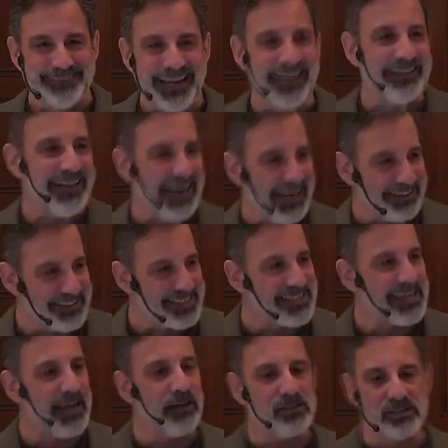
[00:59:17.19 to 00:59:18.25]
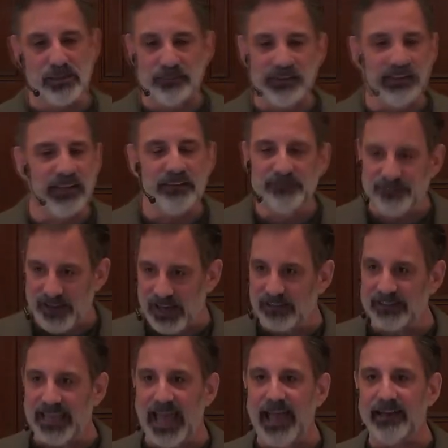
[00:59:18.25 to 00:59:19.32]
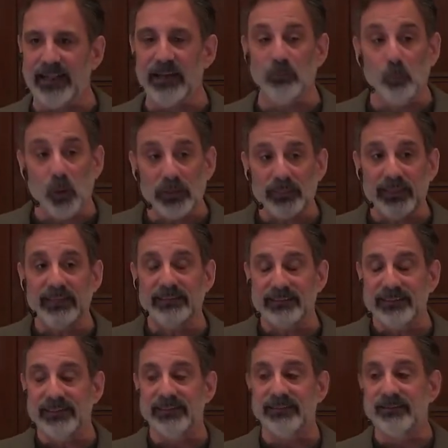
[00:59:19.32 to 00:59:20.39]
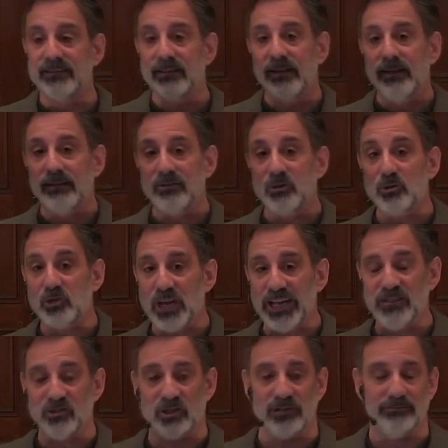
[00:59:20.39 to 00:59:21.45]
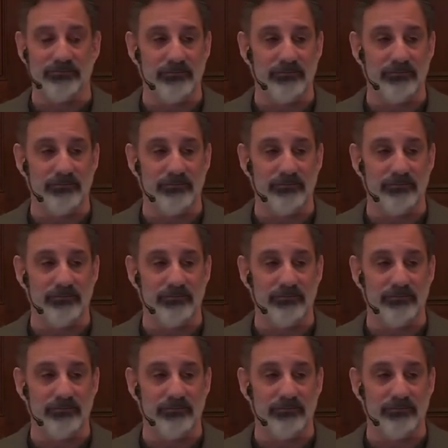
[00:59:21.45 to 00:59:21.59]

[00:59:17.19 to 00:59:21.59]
And they had to say something they failed at and what they did to change it.